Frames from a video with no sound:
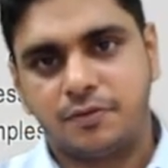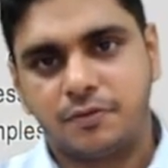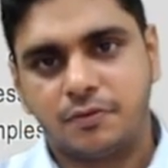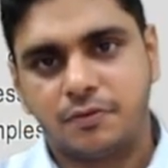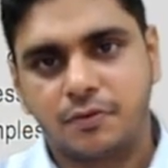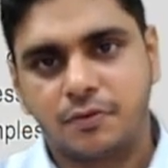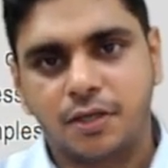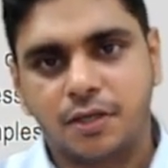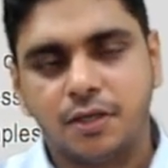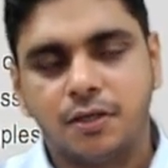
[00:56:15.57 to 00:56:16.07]

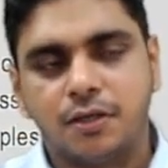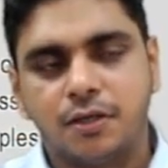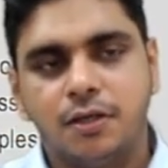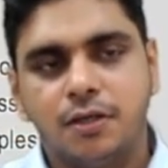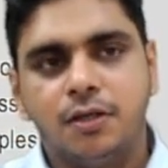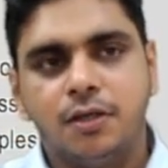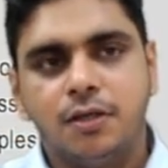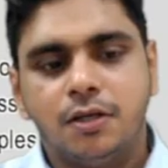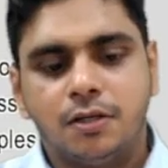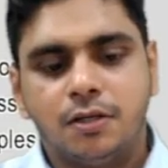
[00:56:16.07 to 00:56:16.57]
Okay,
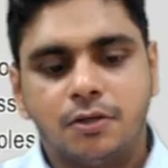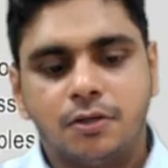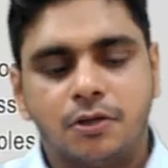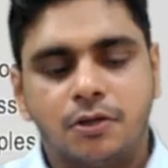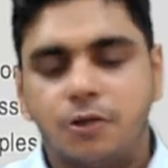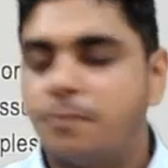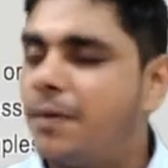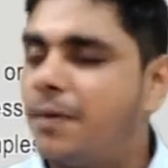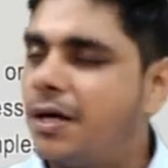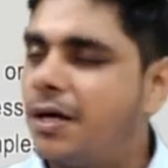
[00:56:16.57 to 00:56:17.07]

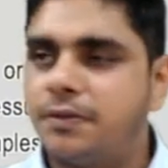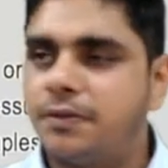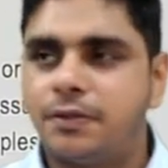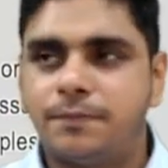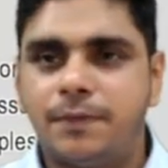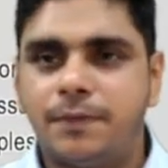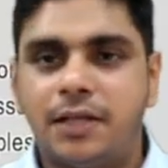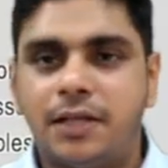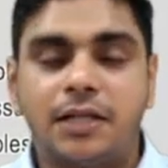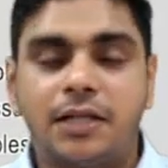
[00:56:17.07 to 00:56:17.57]
you pass this
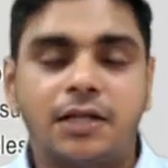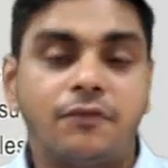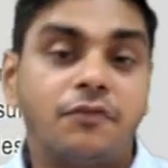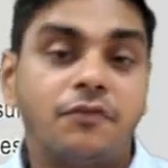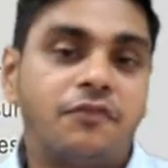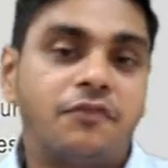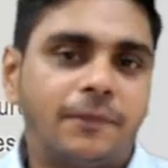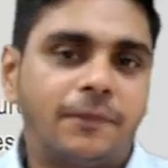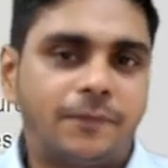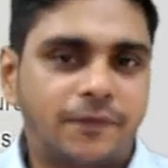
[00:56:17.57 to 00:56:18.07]
bill, I'll give you
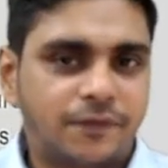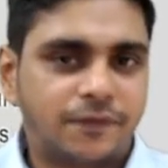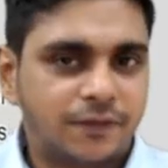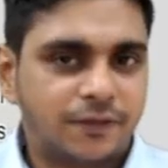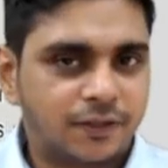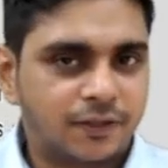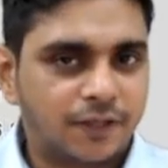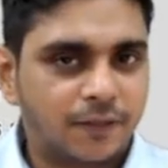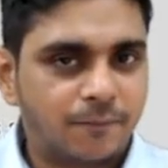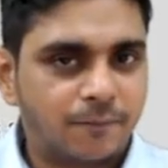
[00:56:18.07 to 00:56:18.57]

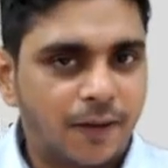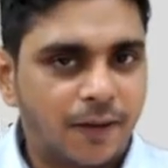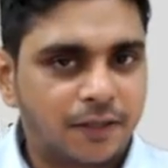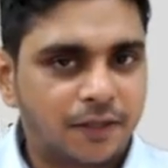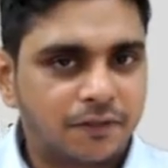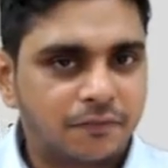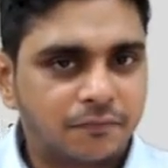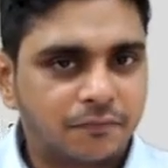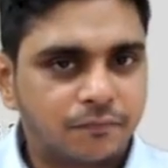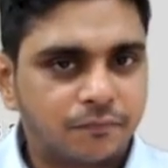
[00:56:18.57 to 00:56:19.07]
5%
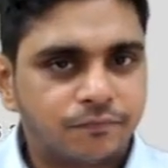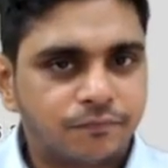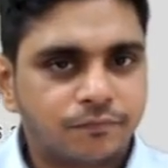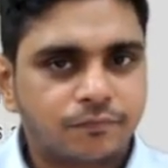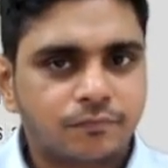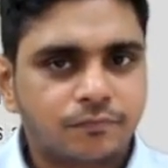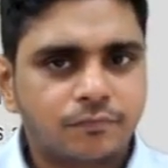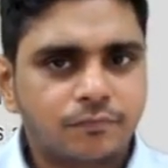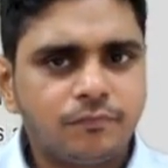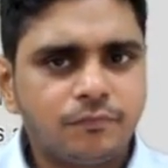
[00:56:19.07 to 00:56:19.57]
kickback.
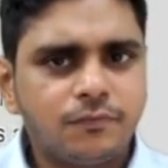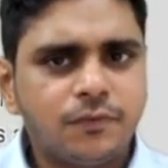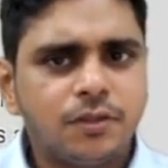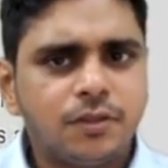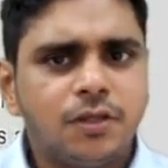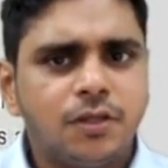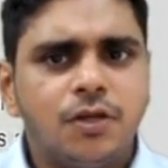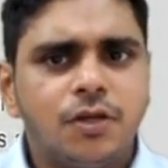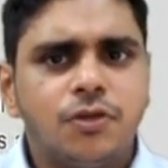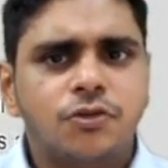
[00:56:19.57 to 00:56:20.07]

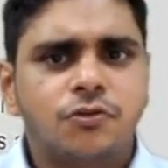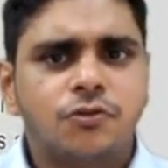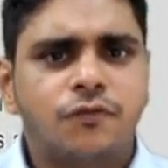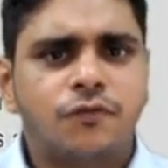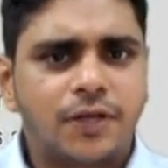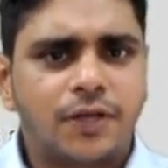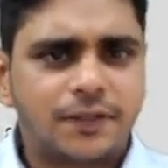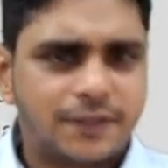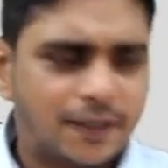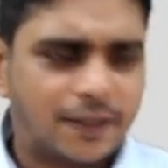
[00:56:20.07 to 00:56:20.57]
So,
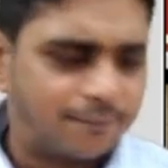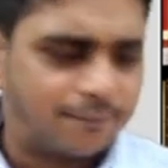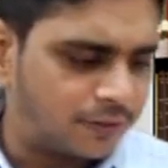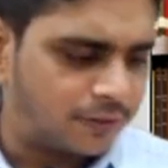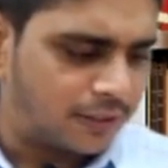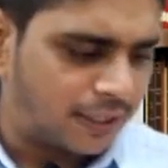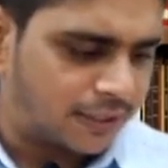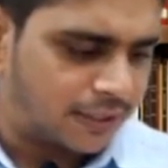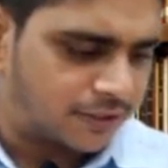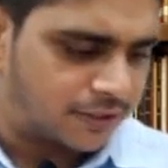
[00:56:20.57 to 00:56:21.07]
for example,
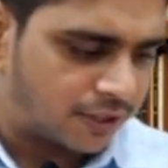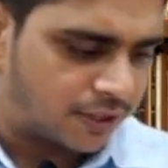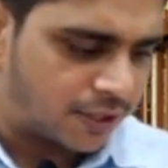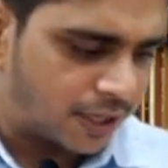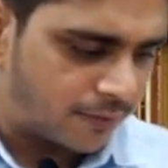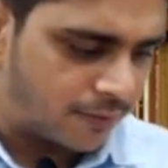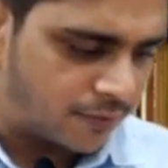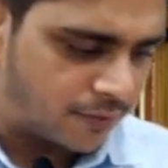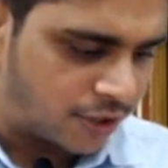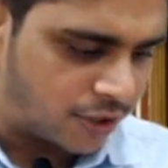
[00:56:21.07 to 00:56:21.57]
extra
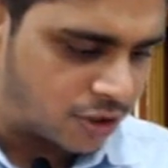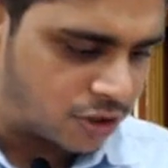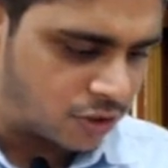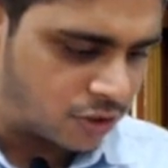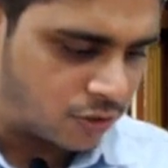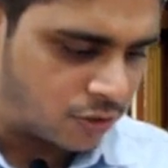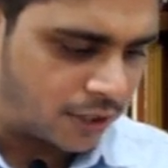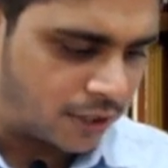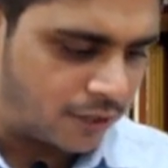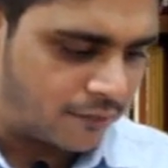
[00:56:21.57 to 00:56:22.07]
remuneration
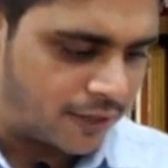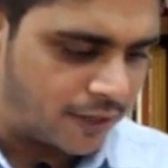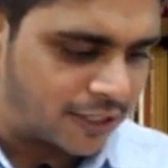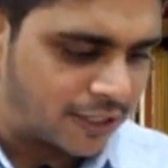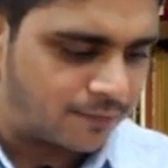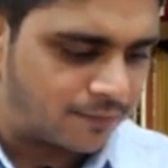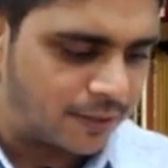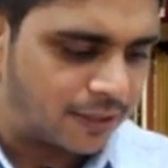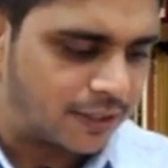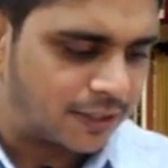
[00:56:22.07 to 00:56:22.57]
or
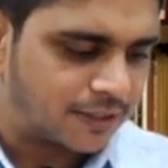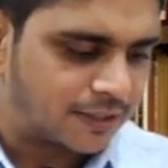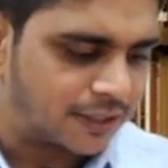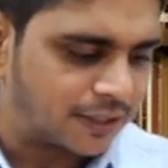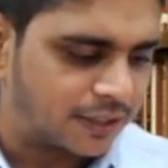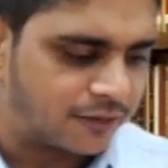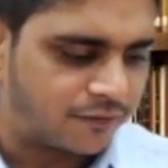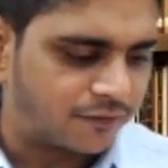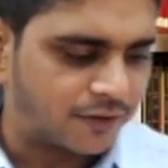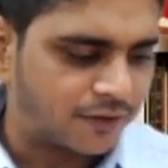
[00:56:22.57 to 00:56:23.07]
advancement is
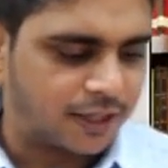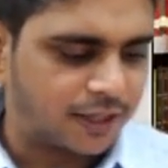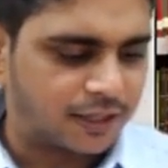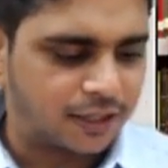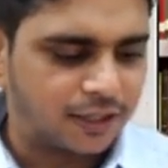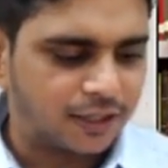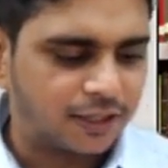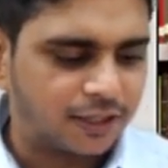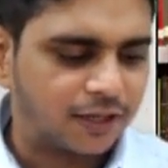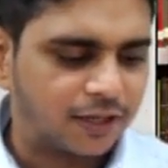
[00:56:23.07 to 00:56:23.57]

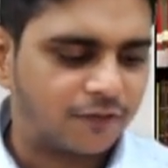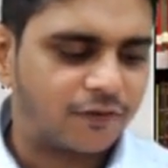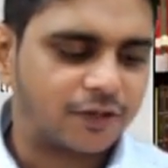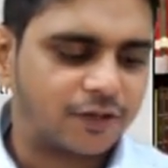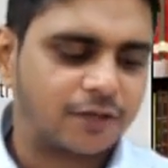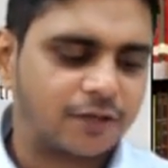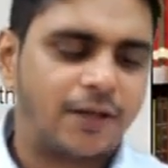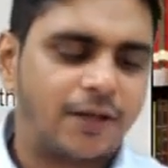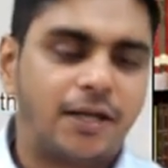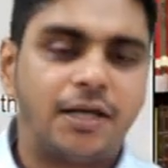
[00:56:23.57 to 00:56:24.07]
significantly
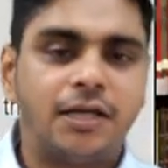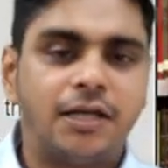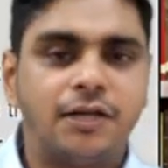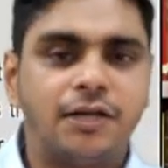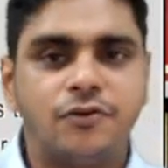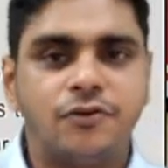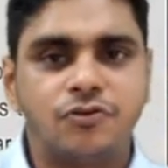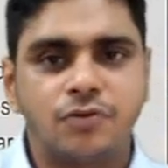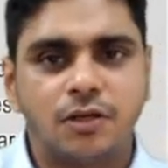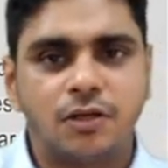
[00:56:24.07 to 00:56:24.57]
affected by
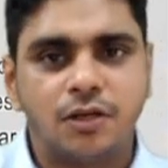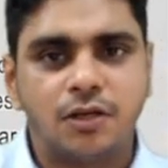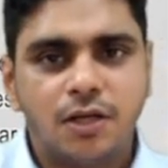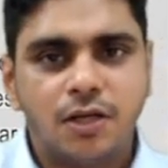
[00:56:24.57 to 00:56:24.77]
individual,